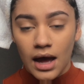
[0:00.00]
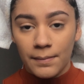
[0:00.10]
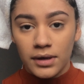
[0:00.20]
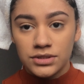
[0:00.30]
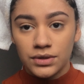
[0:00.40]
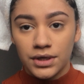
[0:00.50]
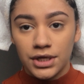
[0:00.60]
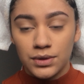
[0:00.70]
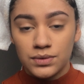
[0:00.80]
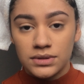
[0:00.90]
I'm also going to
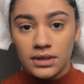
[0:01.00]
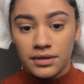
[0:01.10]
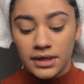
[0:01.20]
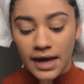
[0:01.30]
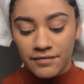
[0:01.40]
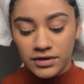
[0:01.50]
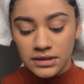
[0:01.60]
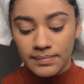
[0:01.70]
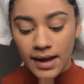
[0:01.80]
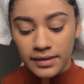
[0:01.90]
use the Kat Von
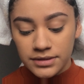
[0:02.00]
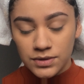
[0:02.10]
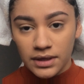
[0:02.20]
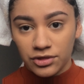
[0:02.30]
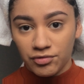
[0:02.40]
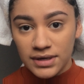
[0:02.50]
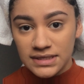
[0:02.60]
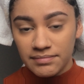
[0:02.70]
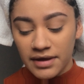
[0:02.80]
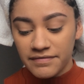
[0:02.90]
D palette to set the rest
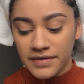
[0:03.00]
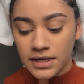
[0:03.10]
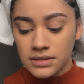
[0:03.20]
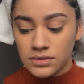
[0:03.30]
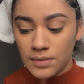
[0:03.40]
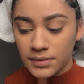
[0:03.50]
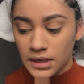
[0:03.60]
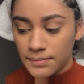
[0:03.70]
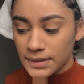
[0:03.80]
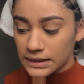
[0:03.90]
of my face, so I'm going
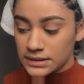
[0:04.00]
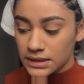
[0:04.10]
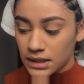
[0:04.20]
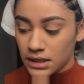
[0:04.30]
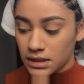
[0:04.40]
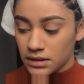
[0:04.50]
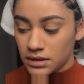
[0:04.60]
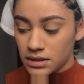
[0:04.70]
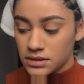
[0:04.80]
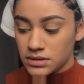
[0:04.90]
to mix in
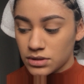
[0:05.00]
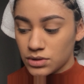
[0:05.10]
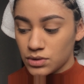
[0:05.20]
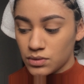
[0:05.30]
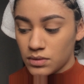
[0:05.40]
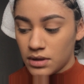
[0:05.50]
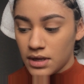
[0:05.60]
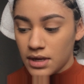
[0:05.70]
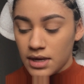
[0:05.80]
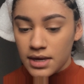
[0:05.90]
these two
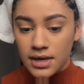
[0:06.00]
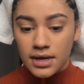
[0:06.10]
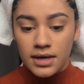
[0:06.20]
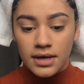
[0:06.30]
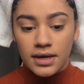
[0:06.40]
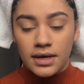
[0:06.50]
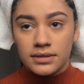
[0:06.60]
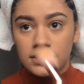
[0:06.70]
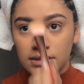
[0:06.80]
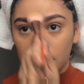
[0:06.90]

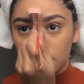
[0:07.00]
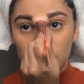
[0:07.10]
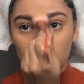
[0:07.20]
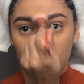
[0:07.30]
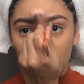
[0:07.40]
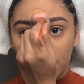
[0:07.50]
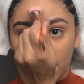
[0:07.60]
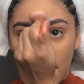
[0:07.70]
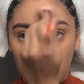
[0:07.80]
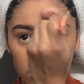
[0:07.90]
and set between my
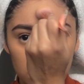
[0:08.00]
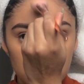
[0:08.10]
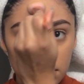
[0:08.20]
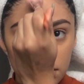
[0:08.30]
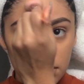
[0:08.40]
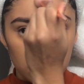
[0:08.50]
brows,